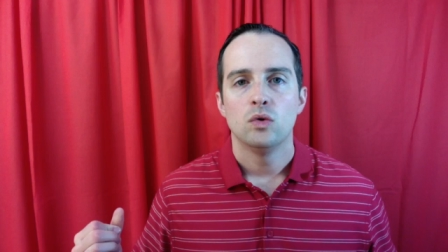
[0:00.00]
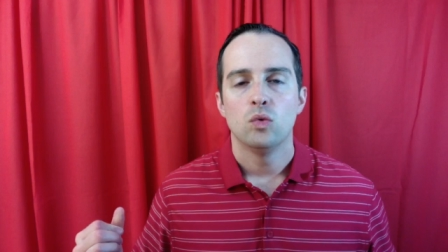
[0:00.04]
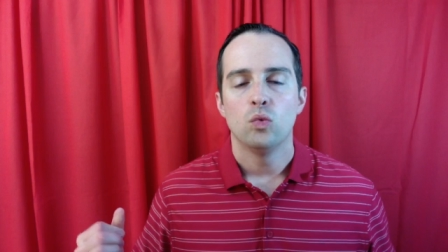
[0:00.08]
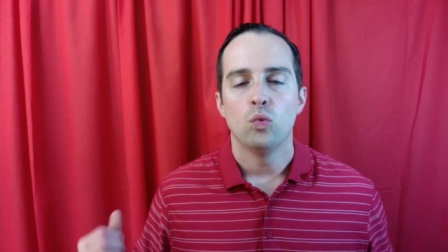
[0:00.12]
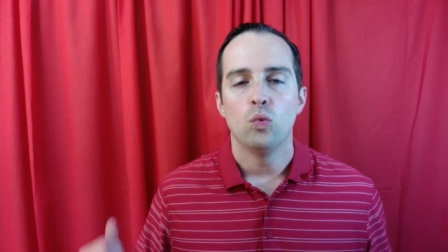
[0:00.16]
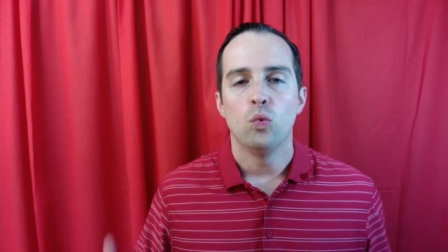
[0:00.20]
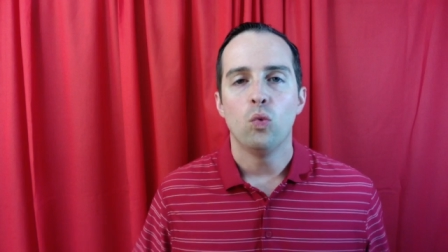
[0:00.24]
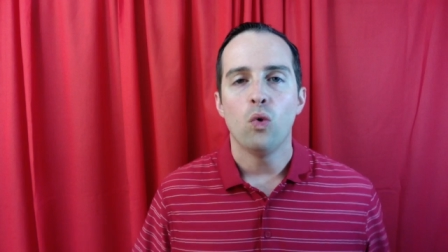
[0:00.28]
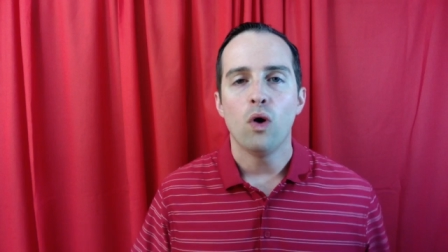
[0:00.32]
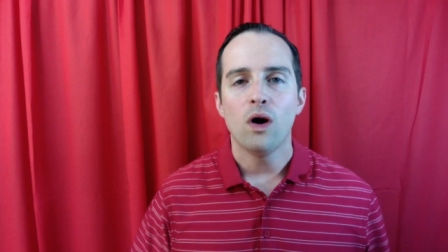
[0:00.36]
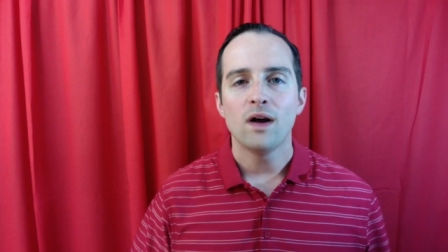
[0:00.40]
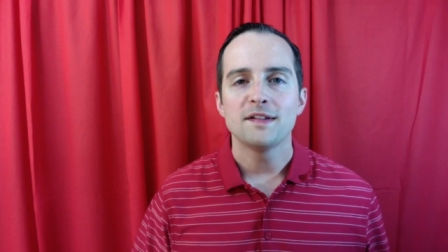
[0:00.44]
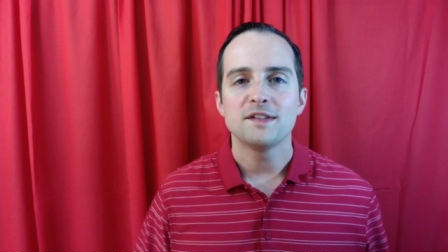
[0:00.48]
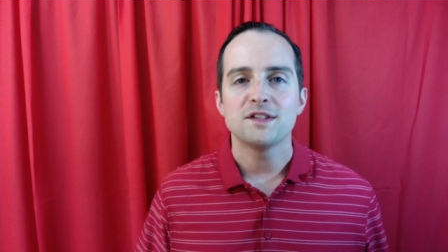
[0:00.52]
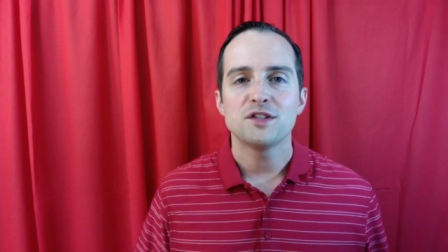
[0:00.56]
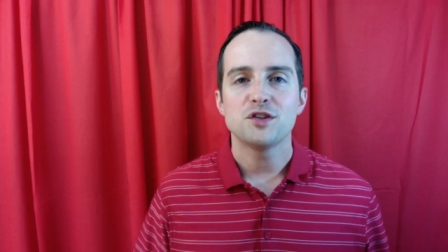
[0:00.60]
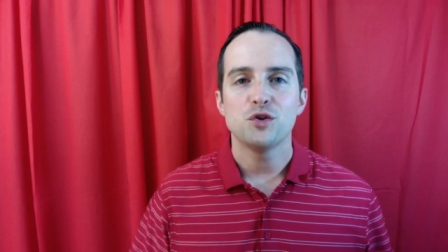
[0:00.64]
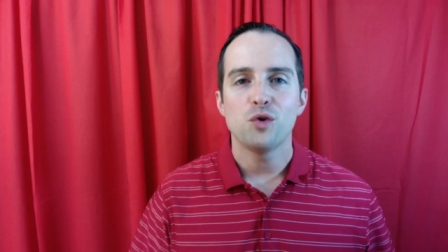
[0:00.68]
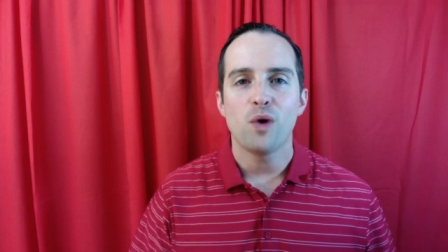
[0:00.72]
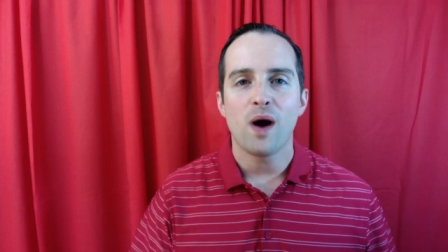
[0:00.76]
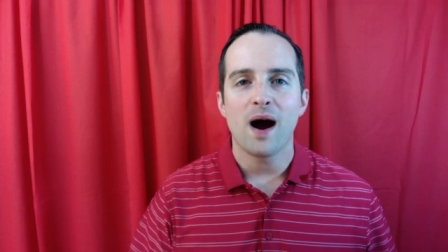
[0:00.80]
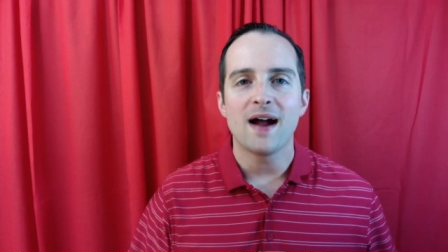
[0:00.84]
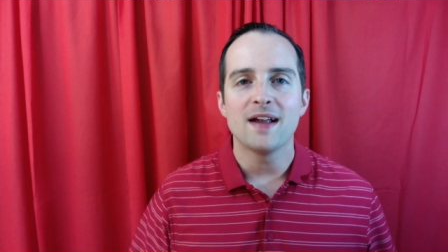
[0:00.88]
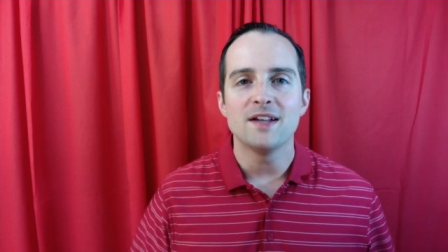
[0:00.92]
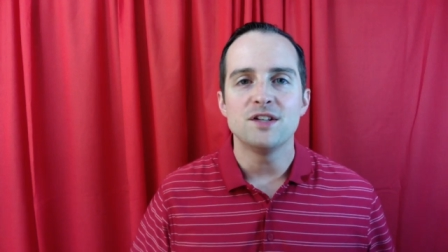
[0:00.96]
What do
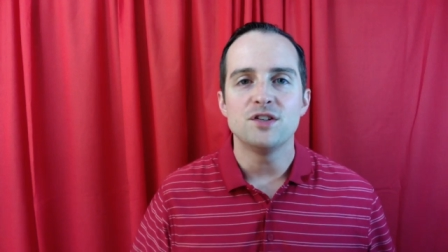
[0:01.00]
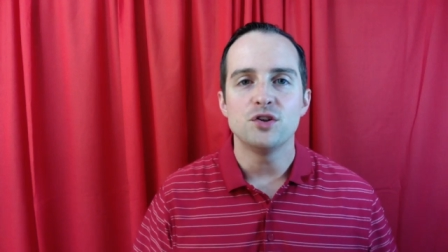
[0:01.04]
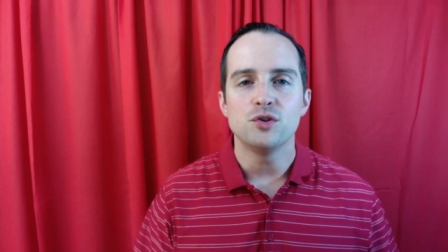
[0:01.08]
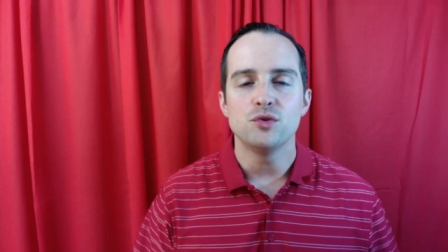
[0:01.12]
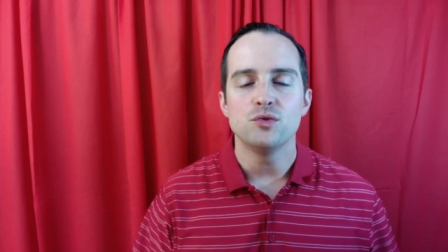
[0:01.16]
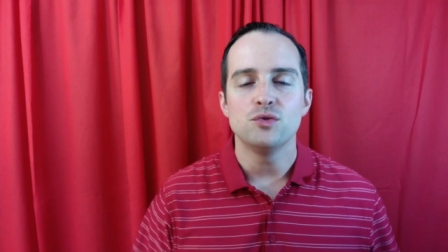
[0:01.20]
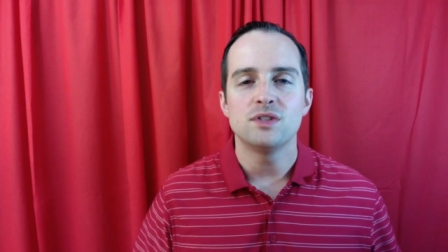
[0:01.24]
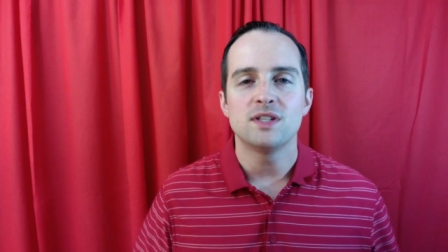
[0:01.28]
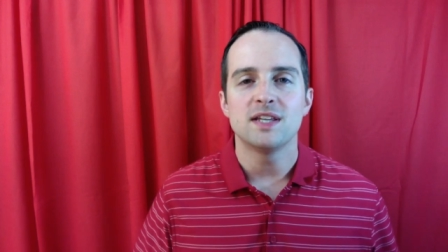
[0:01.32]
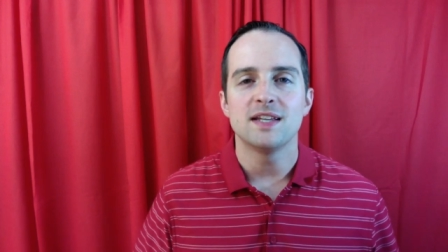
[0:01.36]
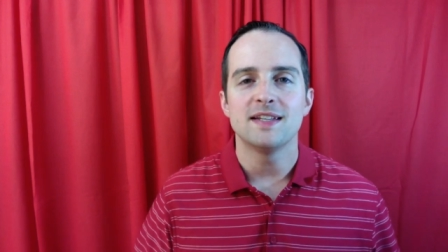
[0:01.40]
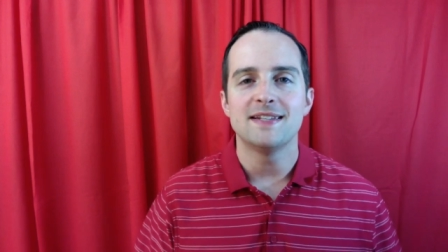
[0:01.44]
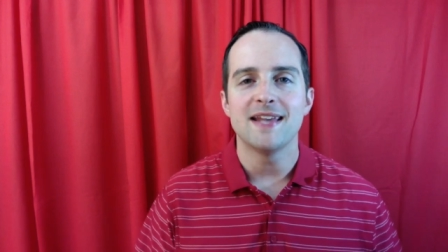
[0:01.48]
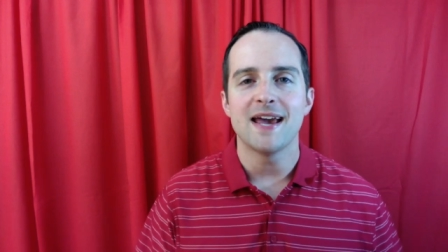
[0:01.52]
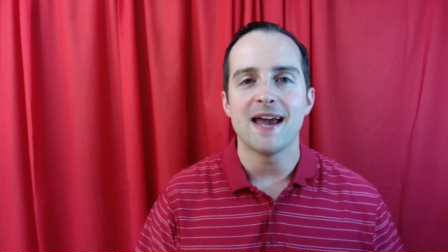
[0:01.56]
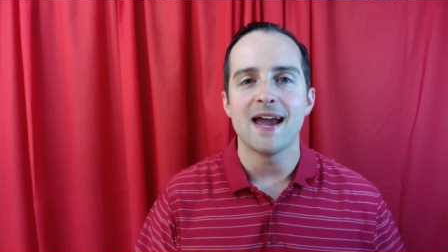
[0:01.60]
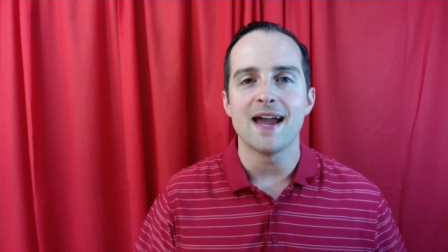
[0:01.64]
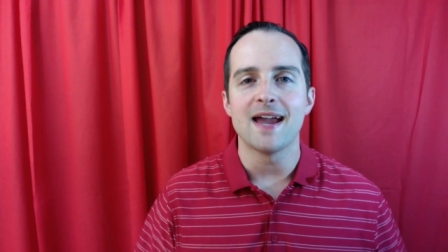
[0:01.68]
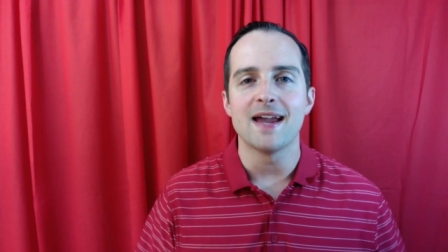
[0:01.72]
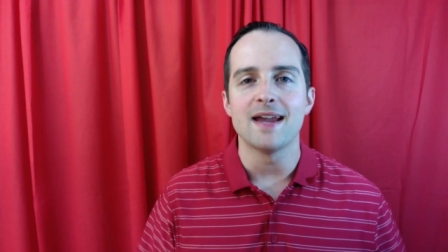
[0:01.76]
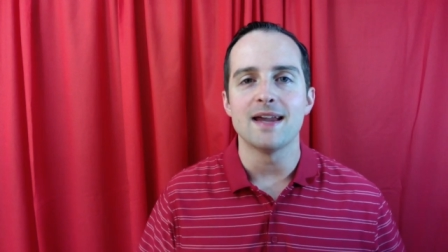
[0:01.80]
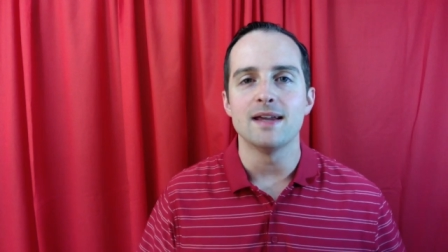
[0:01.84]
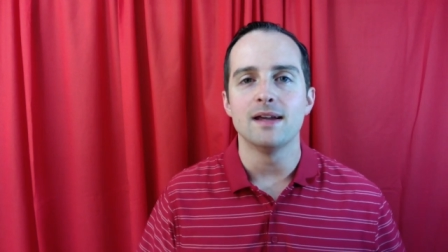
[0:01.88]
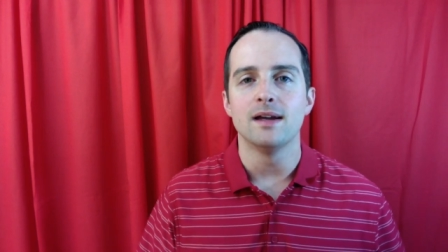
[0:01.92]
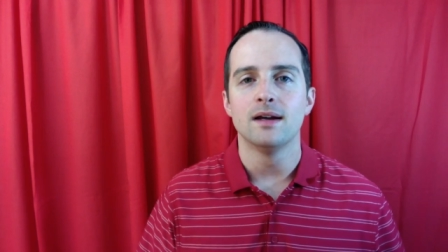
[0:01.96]
I do
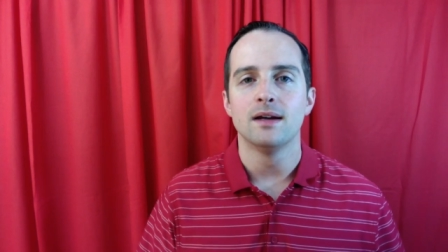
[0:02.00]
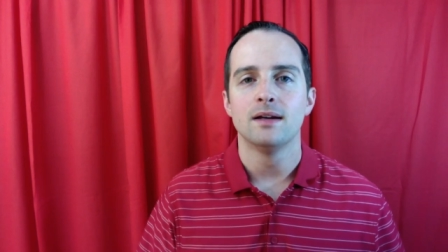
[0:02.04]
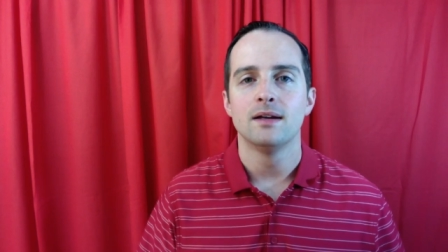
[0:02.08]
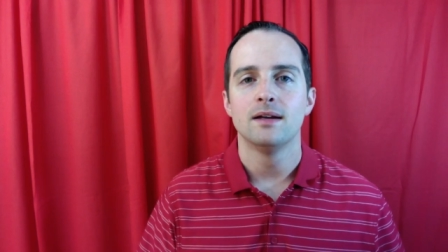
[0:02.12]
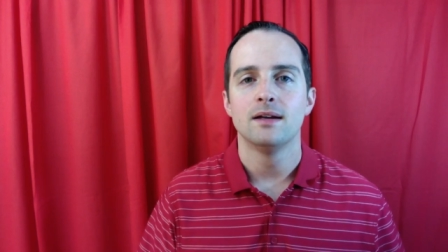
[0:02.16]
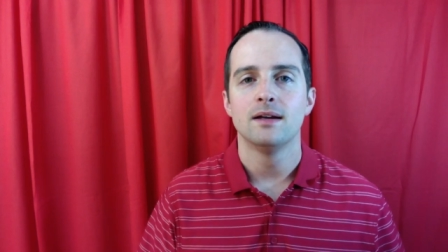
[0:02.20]
today